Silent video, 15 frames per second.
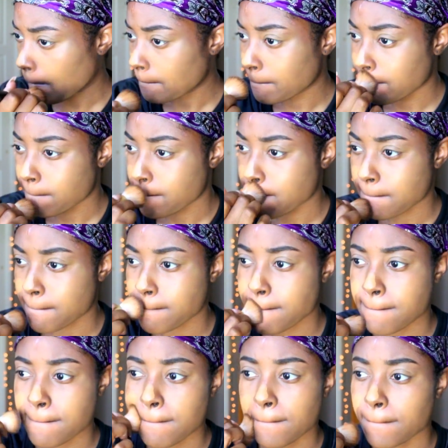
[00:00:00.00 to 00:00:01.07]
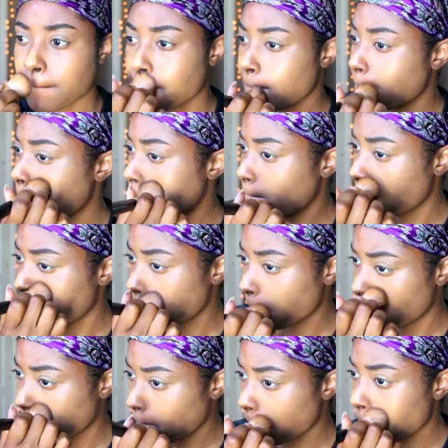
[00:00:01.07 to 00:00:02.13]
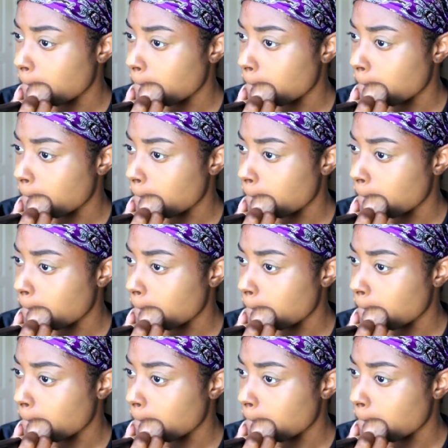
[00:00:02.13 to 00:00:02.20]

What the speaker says: No one is speaking in this clip.